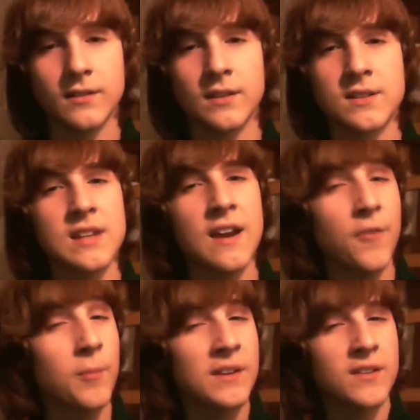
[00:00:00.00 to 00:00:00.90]
It's time
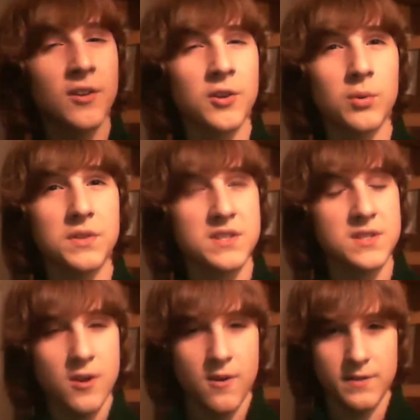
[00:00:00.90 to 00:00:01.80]
for me to tell you what this
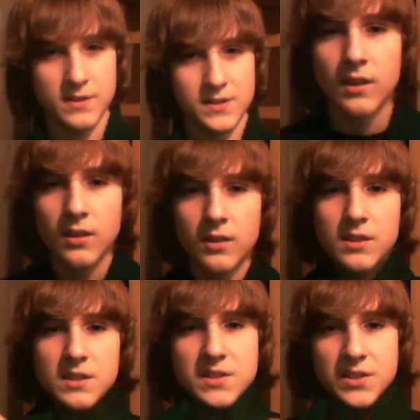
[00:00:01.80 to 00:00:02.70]
scarf is.
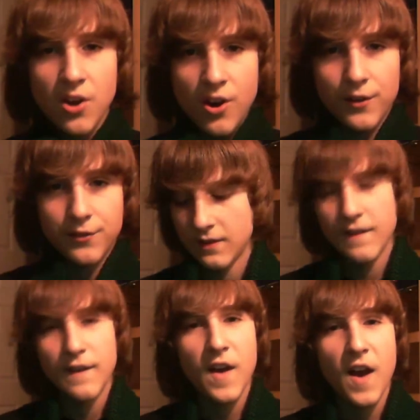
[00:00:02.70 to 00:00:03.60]
This scarf,
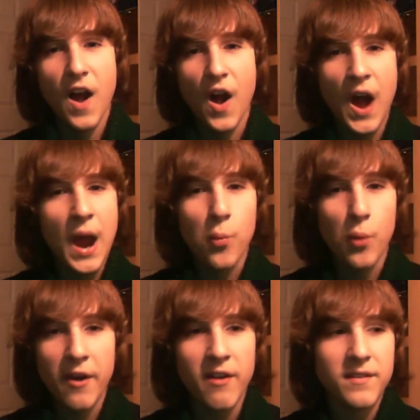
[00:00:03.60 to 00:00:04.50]
I
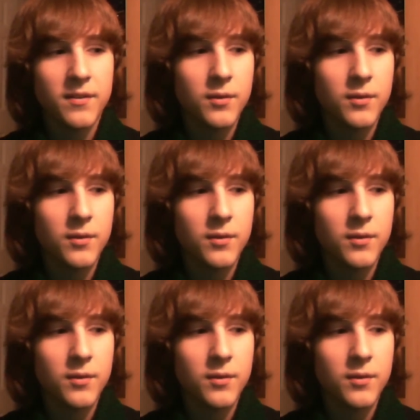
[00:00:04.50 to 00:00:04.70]
wear it